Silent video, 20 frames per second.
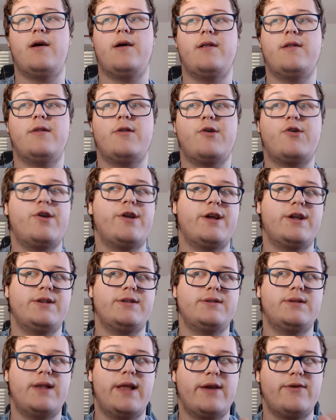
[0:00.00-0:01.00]

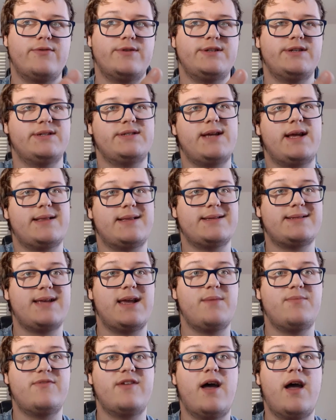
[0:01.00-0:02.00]
learning languages at the
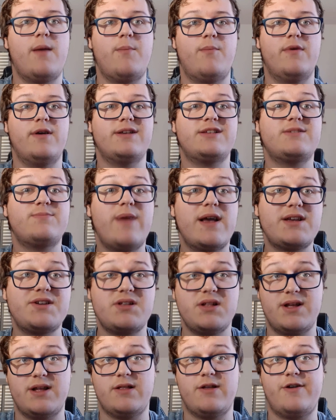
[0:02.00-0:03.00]
same time,
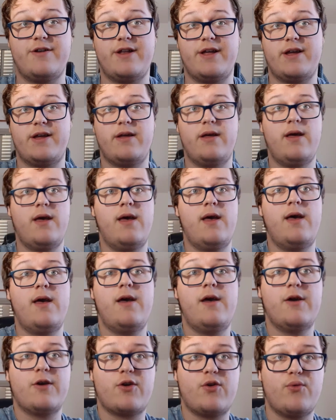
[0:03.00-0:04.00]
especially learning
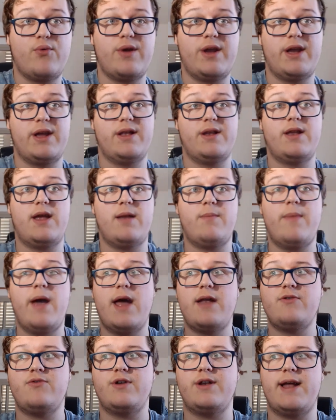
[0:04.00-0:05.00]
Korean and
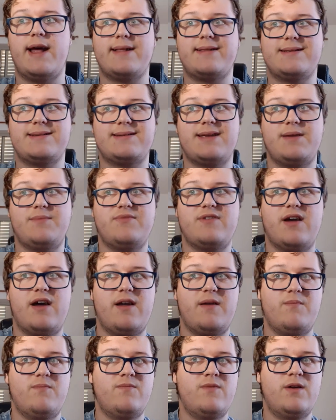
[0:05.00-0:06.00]
Mandarin at the same
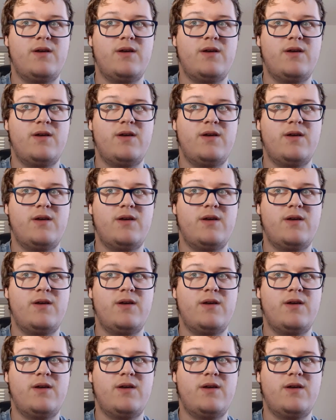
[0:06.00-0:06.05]
time.